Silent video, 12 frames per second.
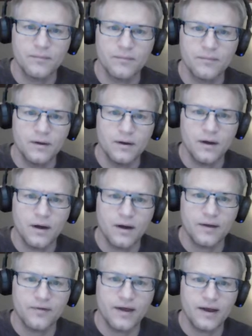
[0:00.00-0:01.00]
All
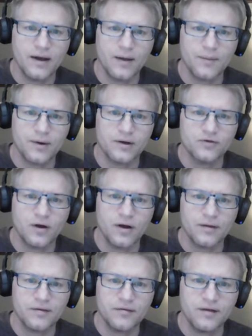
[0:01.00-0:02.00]
right, then I'm going to
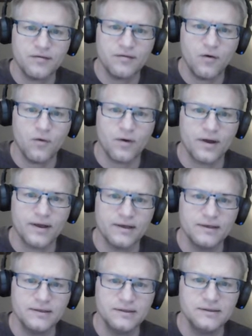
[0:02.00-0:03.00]
draw 6
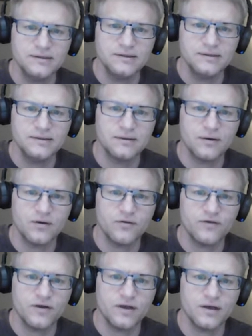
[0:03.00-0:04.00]
coins
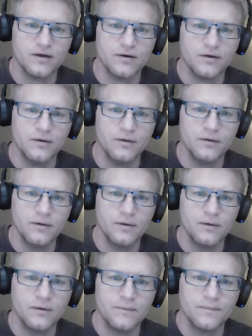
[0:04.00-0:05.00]
over here.
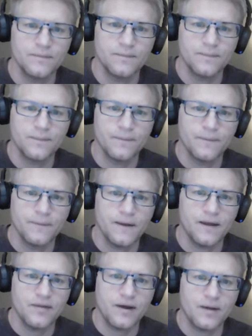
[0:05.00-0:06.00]

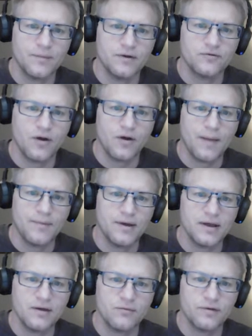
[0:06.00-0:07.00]
And then I'm going to draw my
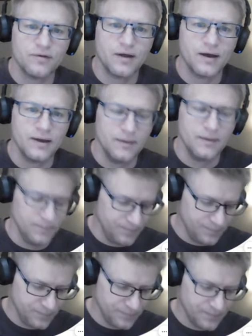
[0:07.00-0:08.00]
big equal sign.
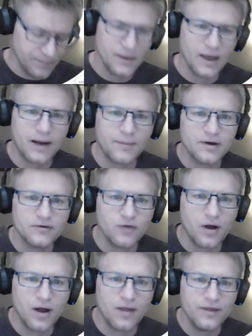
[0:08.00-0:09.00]
And I'm going to
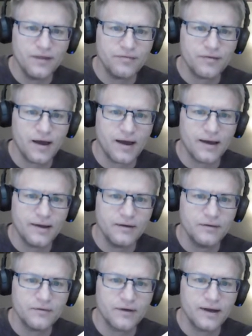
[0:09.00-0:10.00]
draw on this
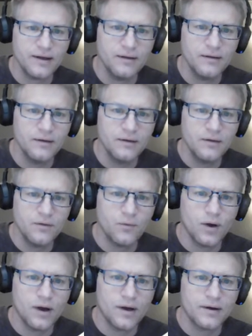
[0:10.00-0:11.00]
side. Ready?
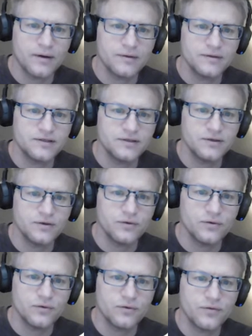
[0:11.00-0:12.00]
1,
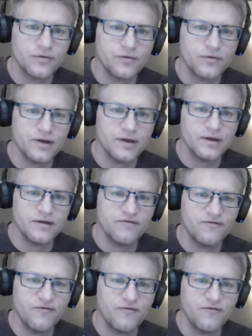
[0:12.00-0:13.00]
2, 3,
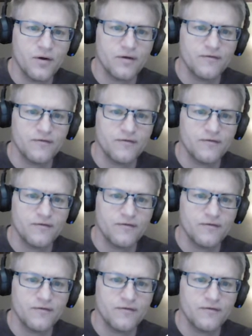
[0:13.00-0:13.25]
4,